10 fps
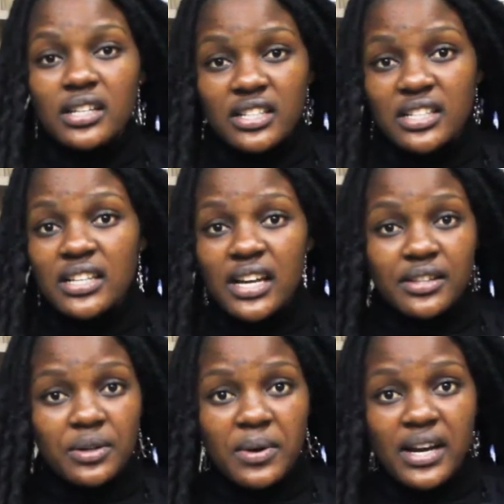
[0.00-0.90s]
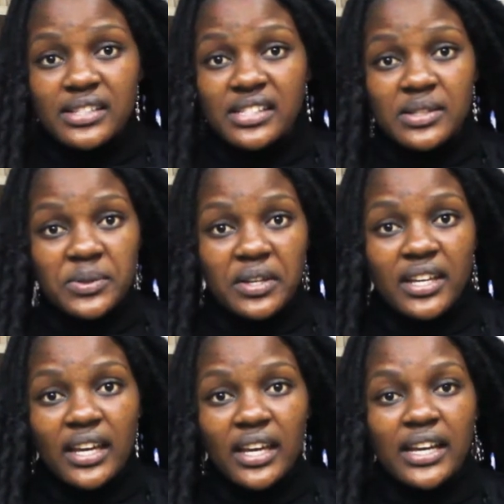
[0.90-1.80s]
reading other works is
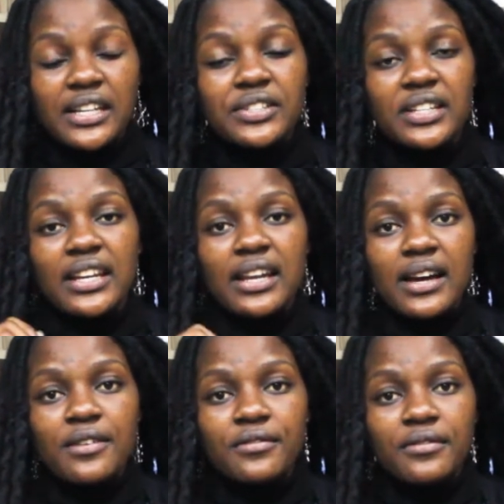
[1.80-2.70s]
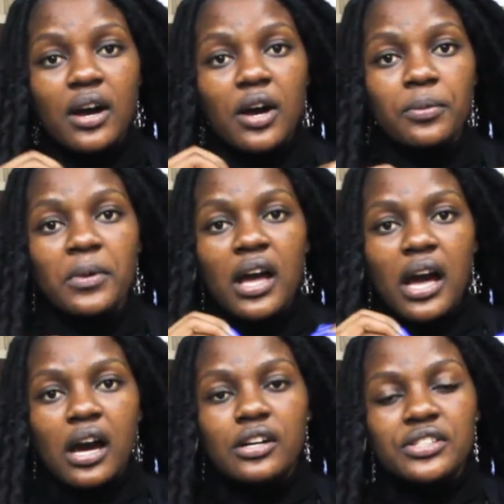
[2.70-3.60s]
okay. I'd really love our,
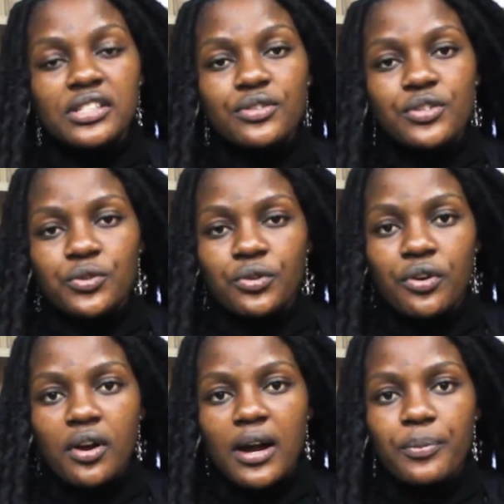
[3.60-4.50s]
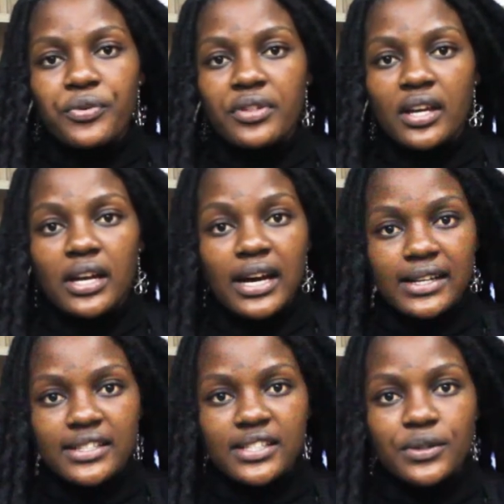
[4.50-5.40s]
our children to grow up with the
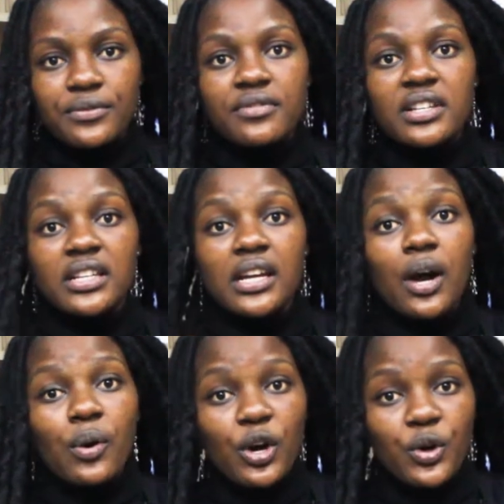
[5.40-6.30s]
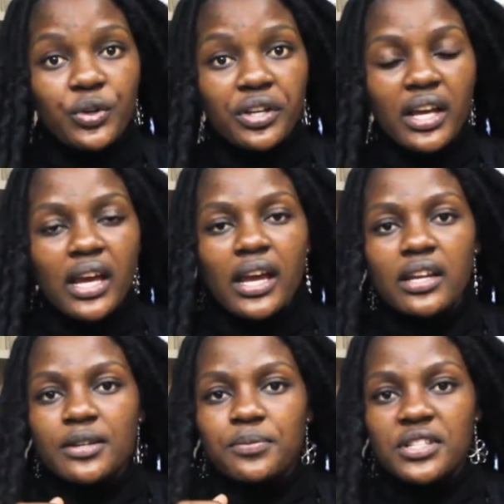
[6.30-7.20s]
culture of reading our own
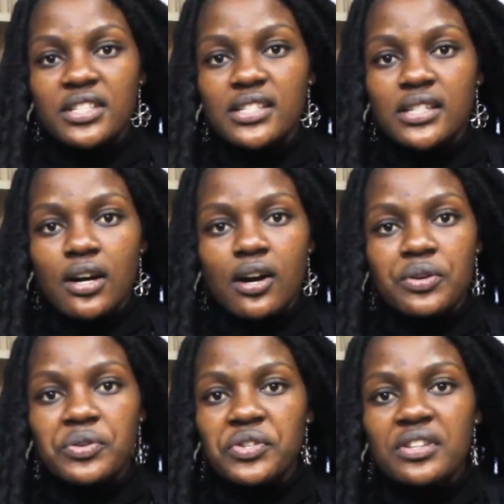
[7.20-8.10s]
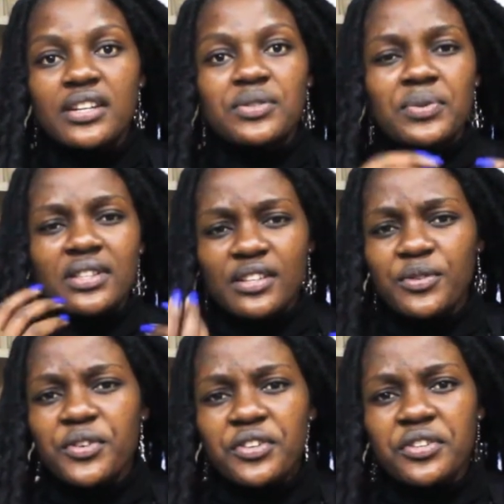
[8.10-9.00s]
and appreciating our own so that when they
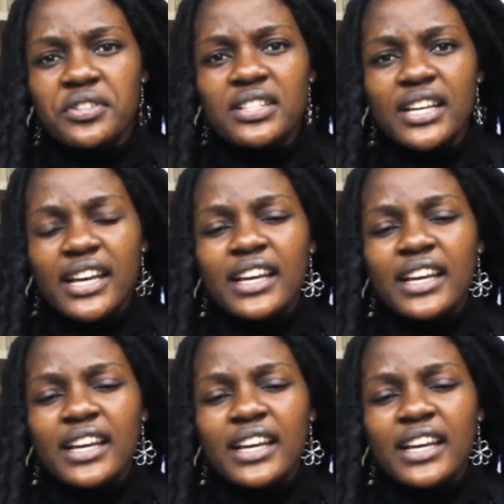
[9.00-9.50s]
grow old,